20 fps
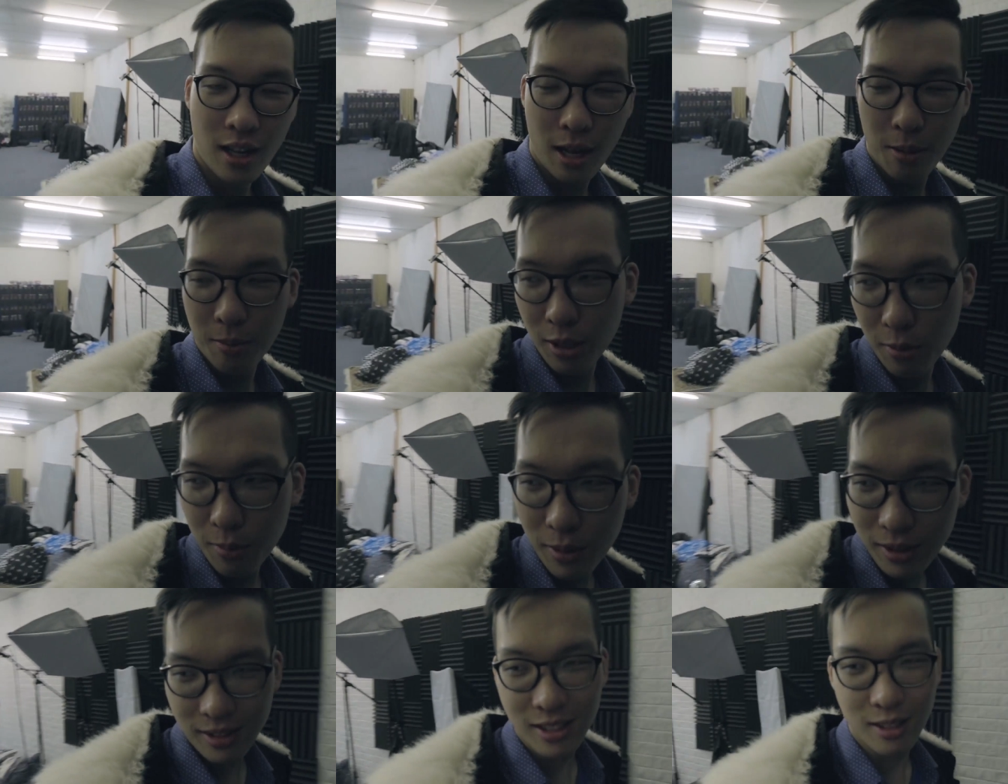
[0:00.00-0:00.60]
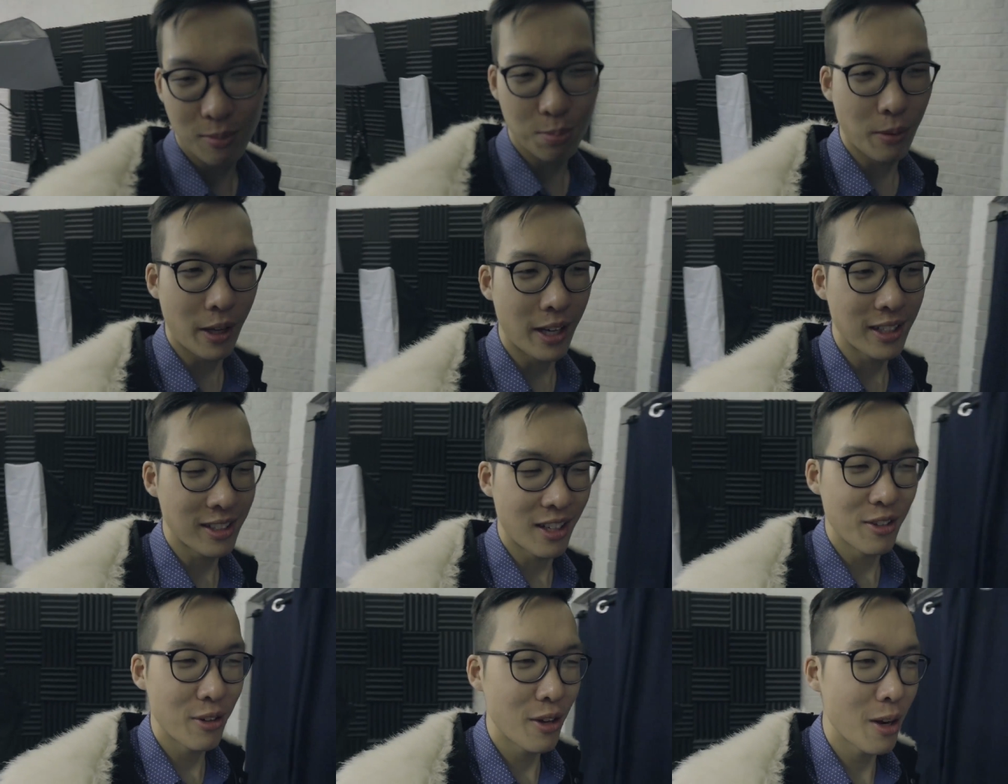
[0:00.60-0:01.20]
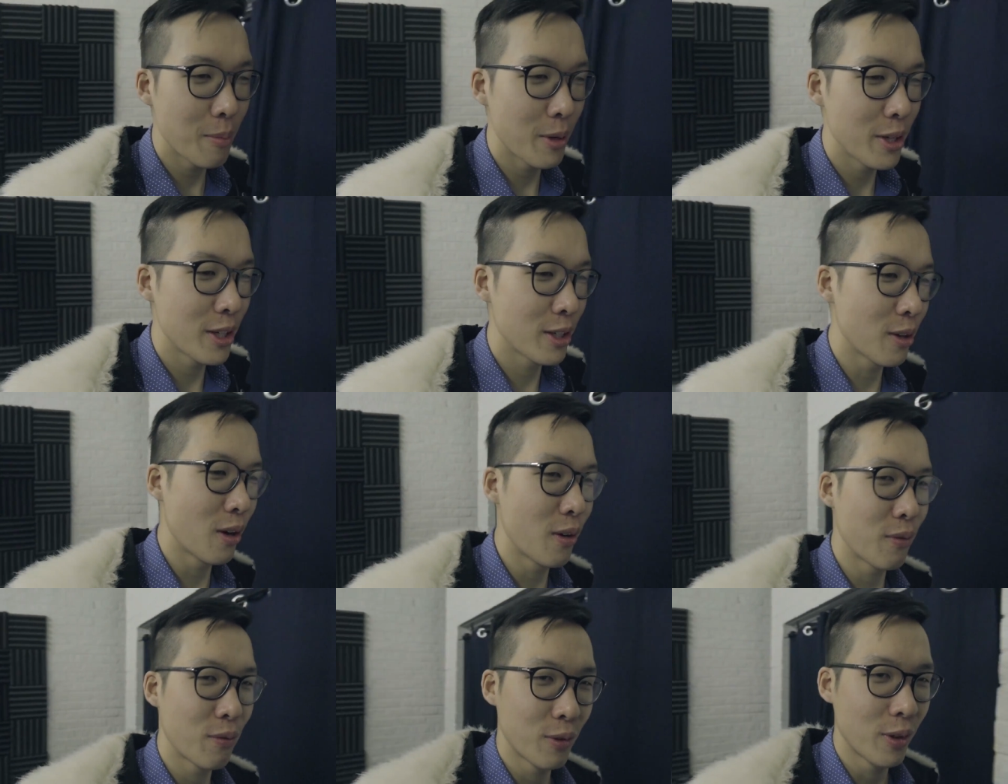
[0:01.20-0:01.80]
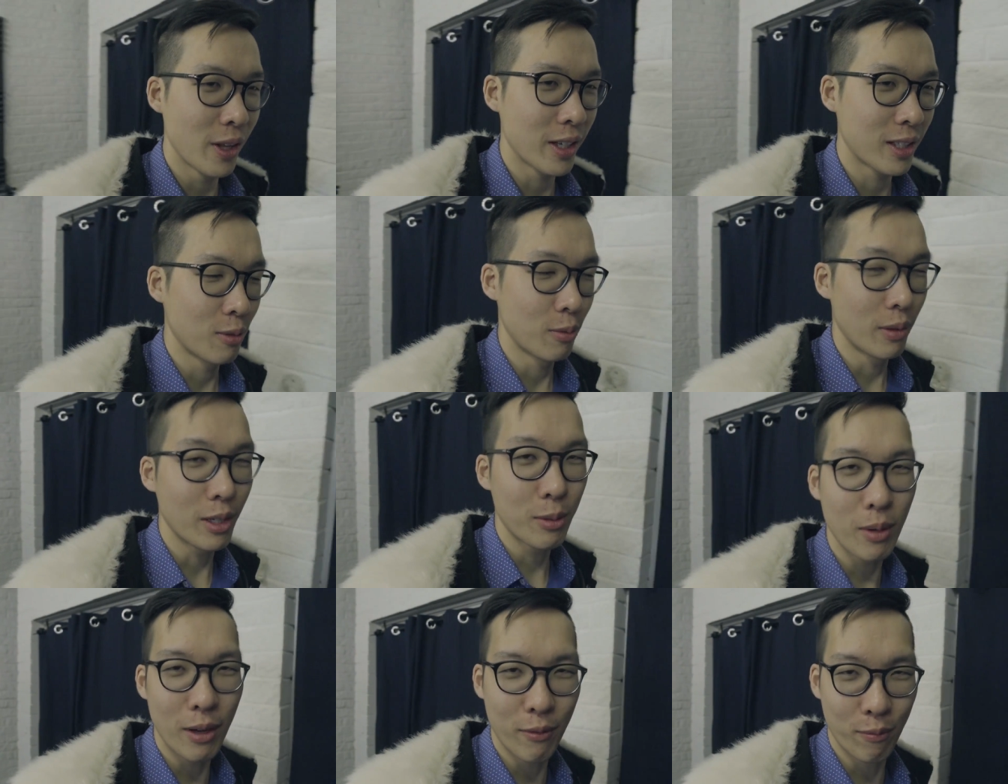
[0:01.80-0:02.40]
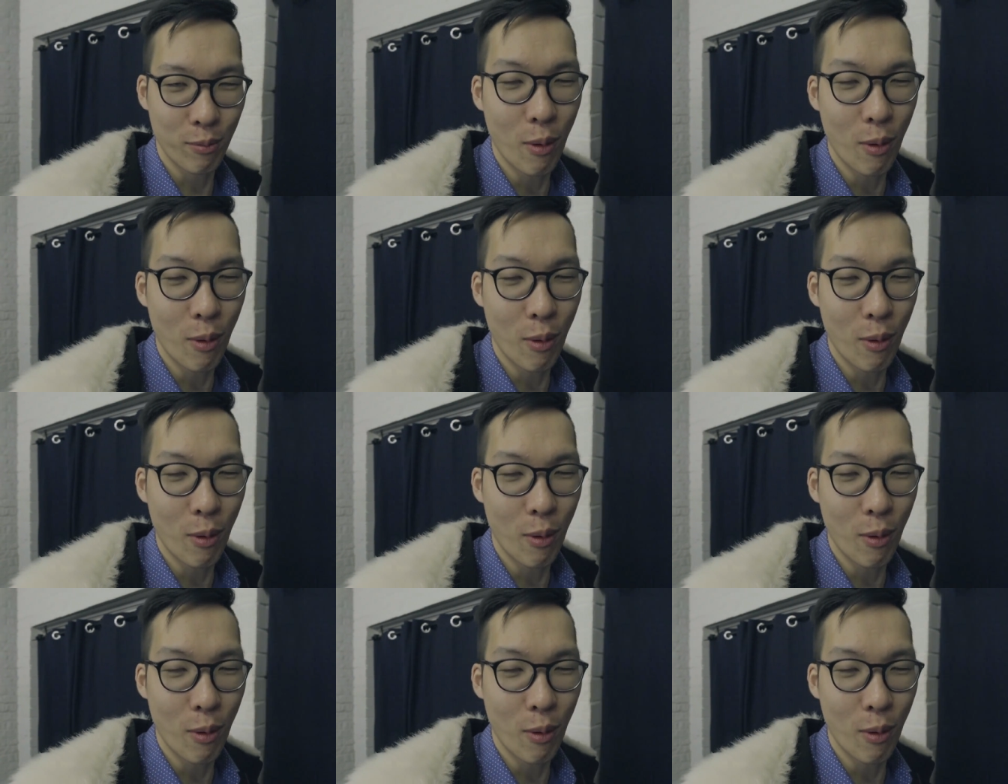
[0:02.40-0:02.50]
I'm gonna miss this place. I know I'm only gone for like a week. My